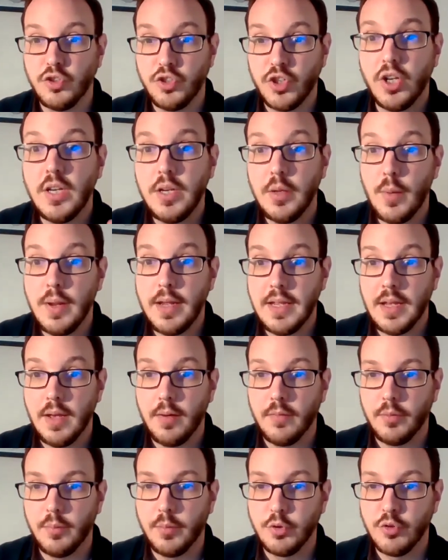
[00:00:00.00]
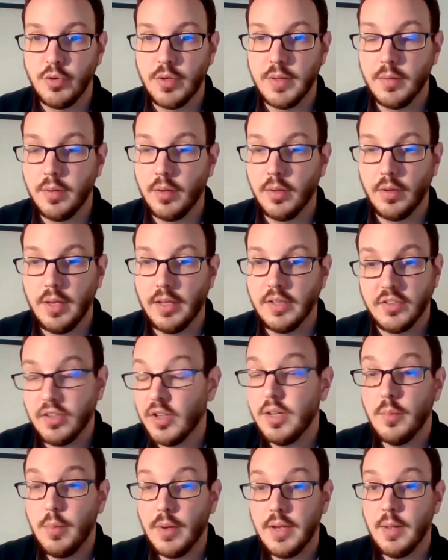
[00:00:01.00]
suddenly waking up from a dream, like
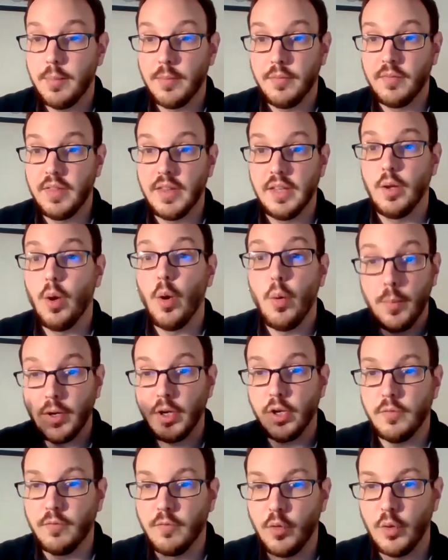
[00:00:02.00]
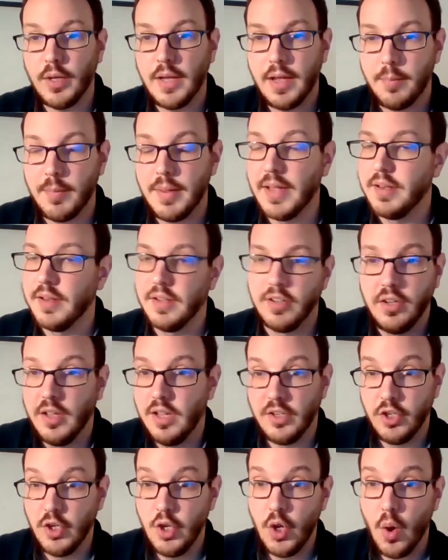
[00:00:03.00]
suddenly waking up and thinking, oh my God, I'm falling out of bed,
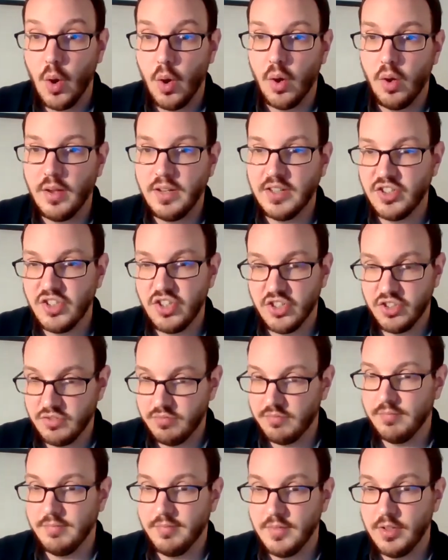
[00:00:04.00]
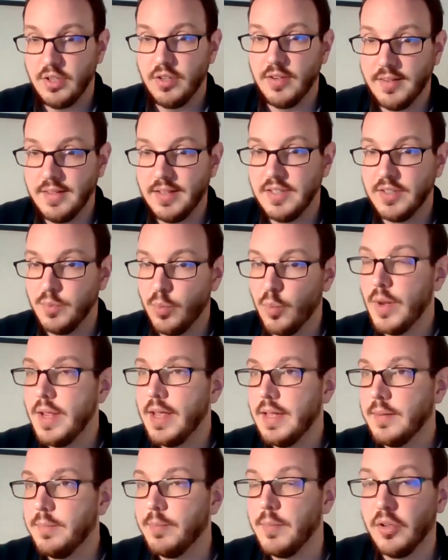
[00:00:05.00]
and you're not. It's just these
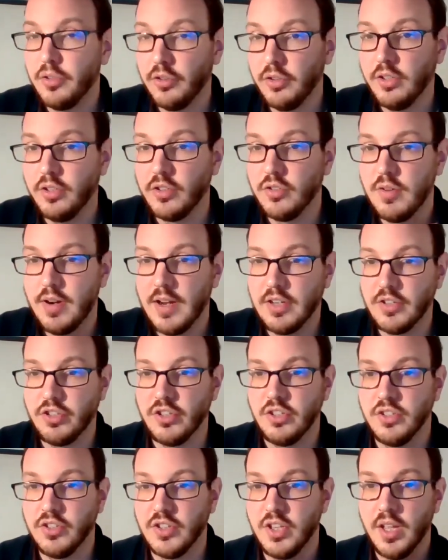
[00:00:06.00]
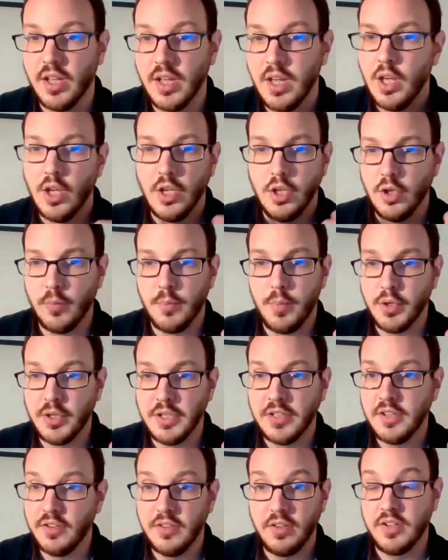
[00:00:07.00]
weird muscle contractions that your
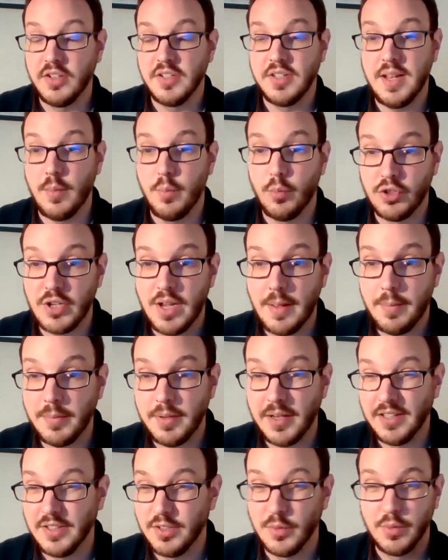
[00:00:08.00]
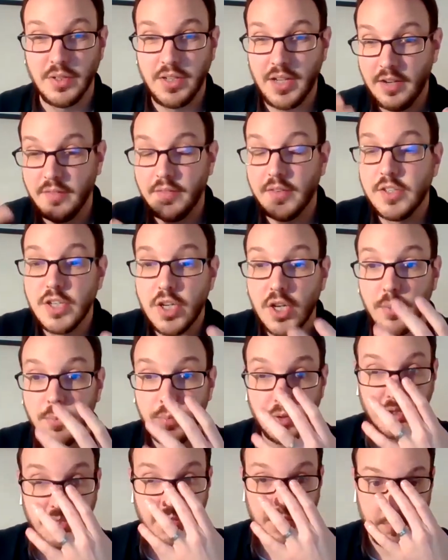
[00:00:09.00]
body doesn't understand what's happening, so it kind of
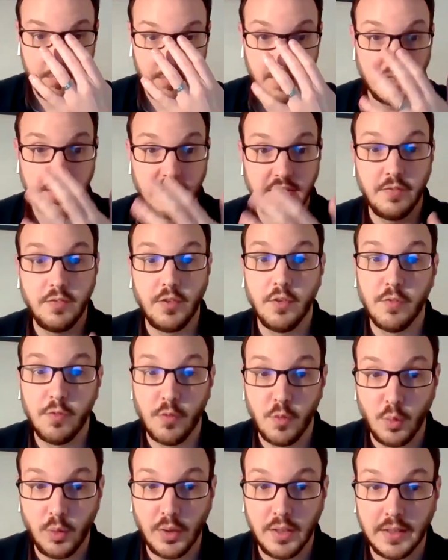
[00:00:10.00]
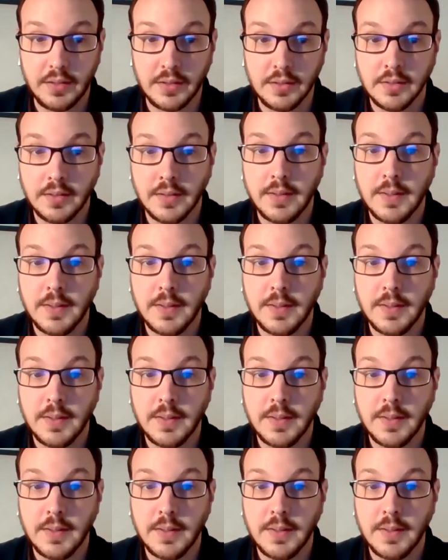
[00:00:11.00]
interprets them as if you're falling.